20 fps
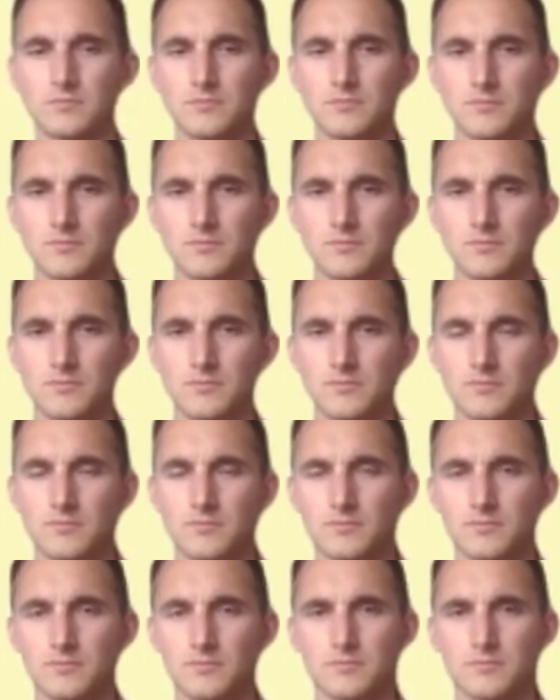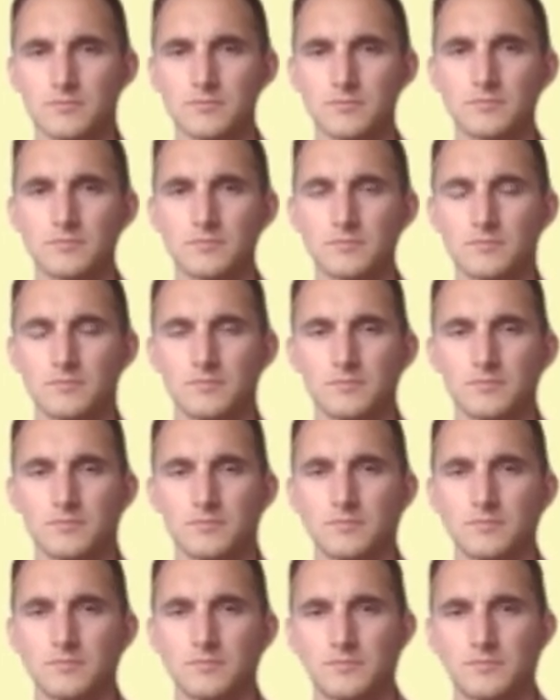
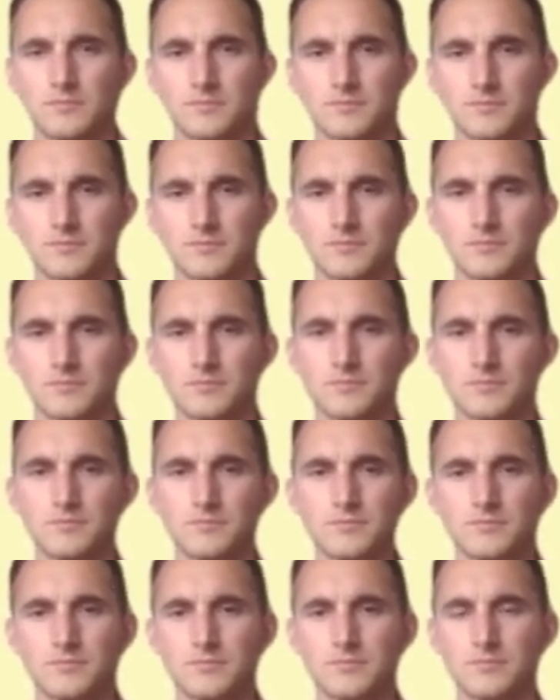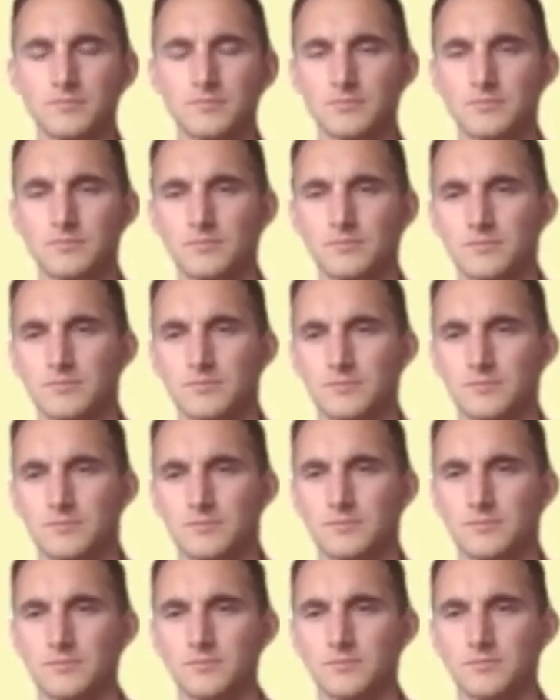
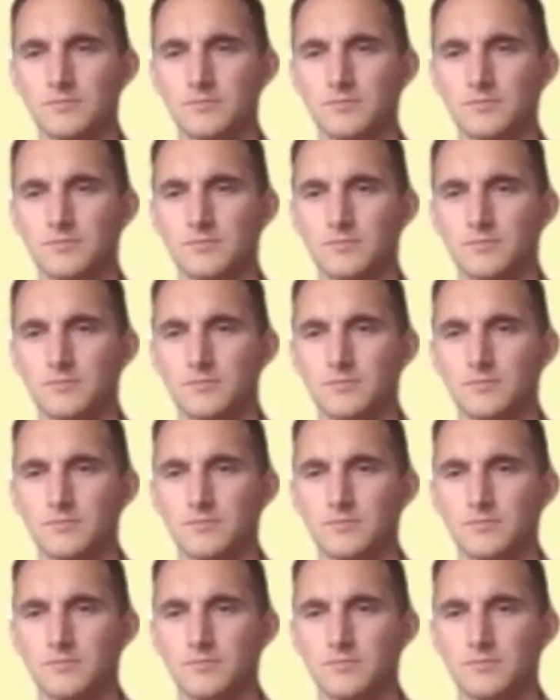(silent)